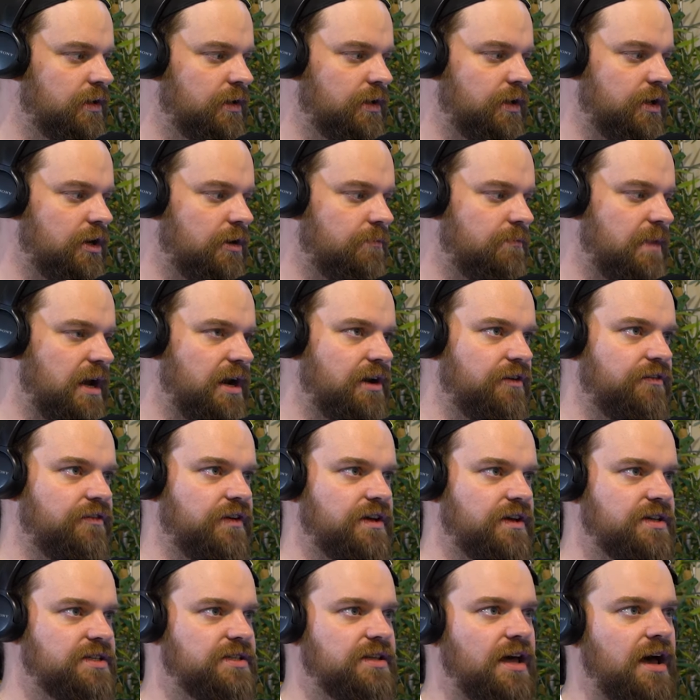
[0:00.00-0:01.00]
you know,
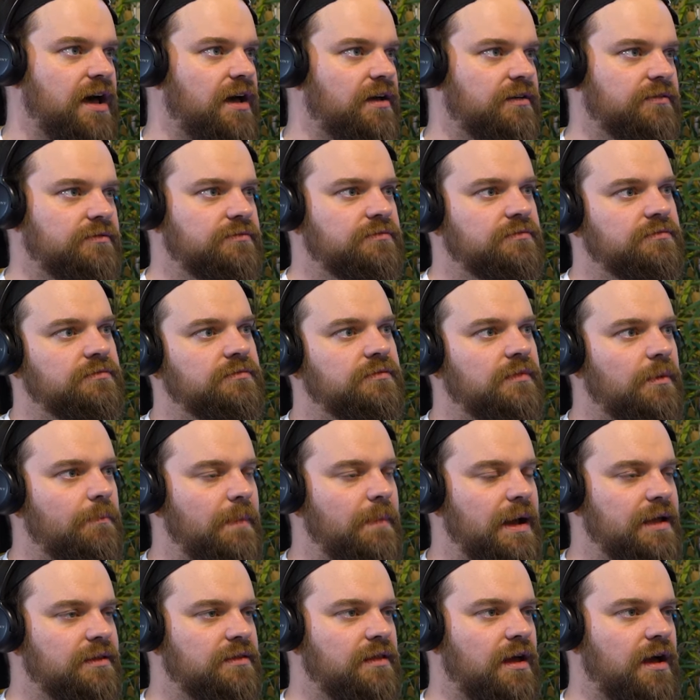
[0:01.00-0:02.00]
manifest that and
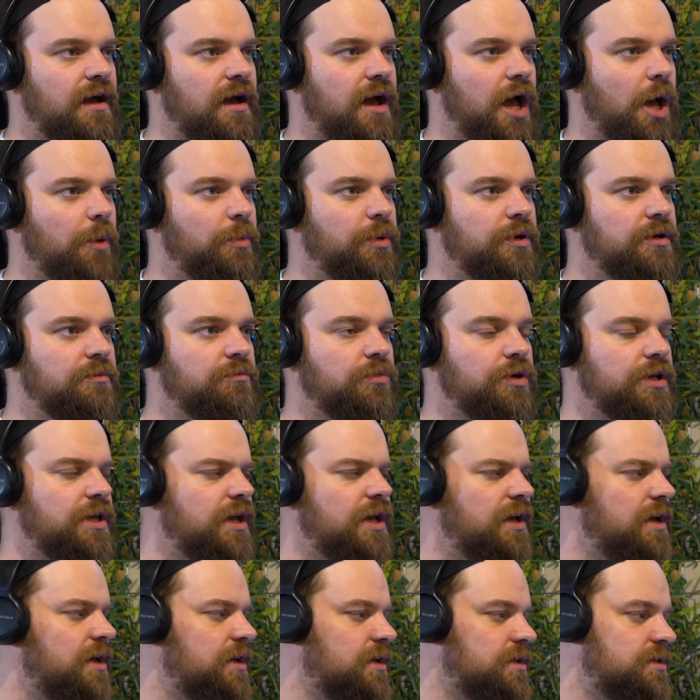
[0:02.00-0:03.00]
make that happen. But
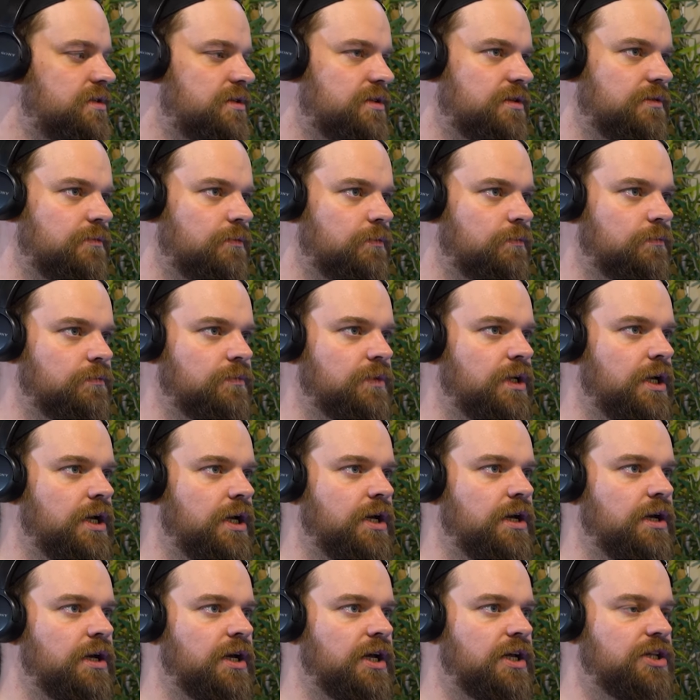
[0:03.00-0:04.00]
yeah, it's
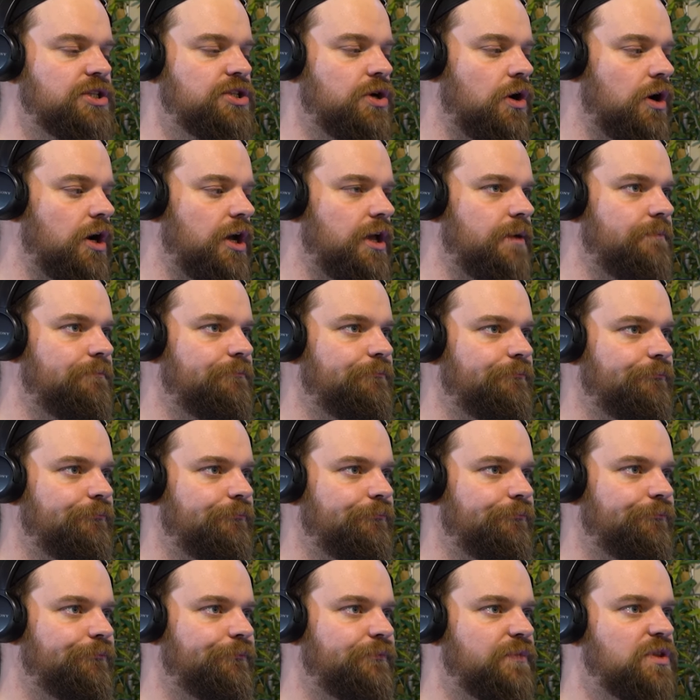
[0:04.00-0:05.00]
time
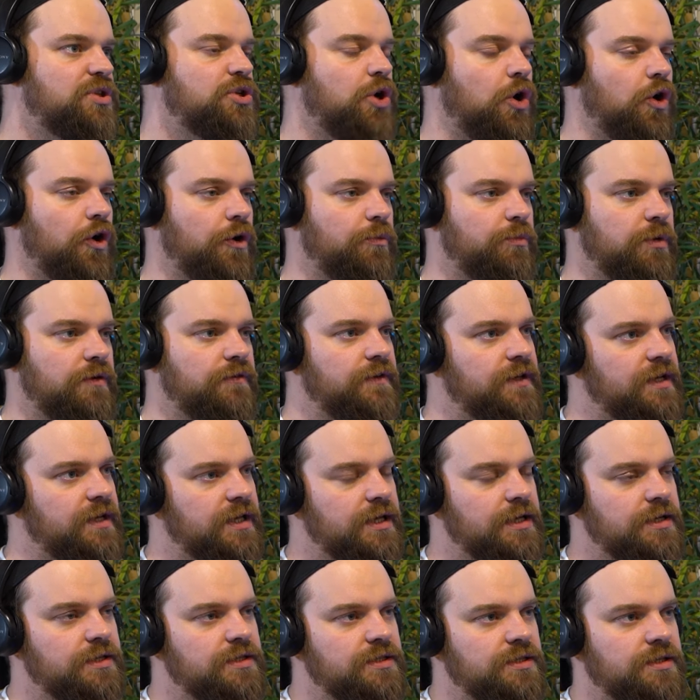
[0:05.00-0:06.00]
with your
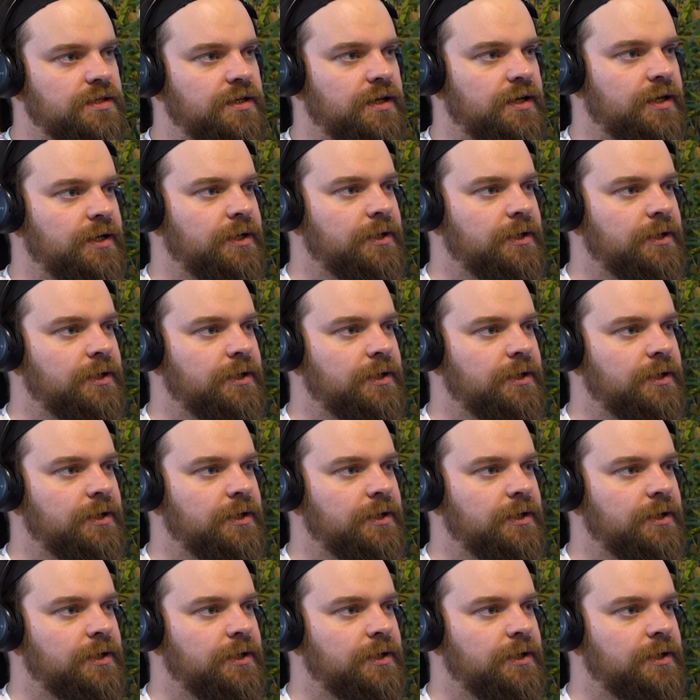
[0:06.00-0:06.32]
kids.